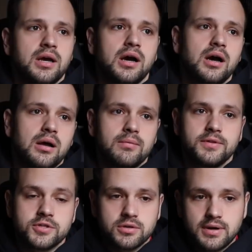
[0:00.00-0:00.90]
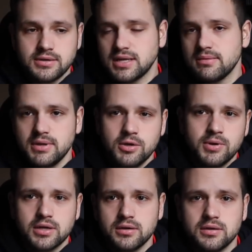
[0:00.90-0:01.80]
Uh, the turnaround time being
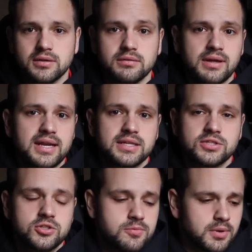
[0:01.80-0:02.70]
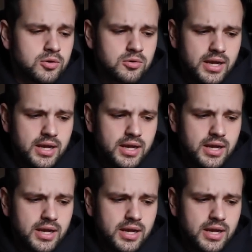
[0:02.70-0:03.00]
quicker, that is super cool.